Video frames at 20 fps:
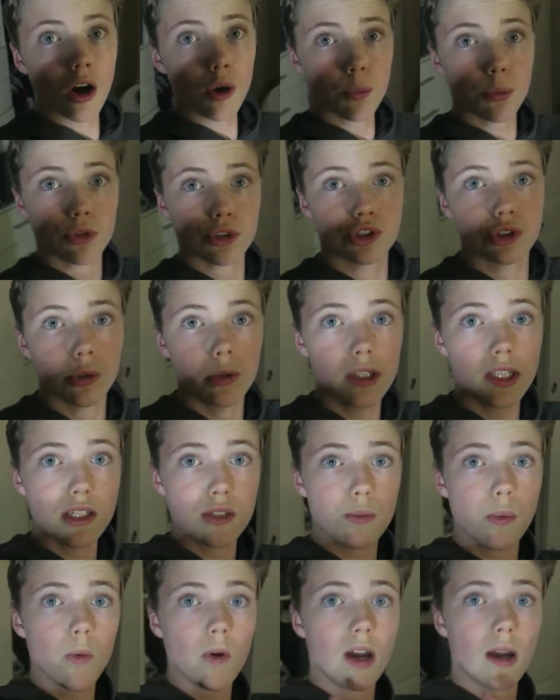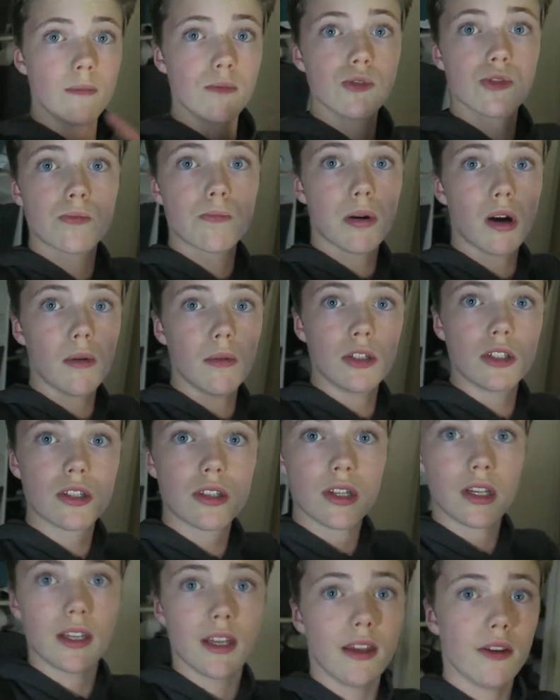Alright boys, so at this point, I'm just probably
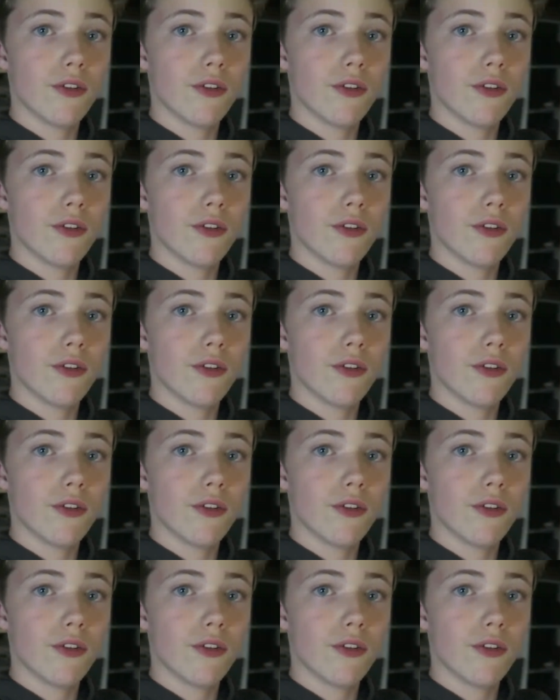just gonna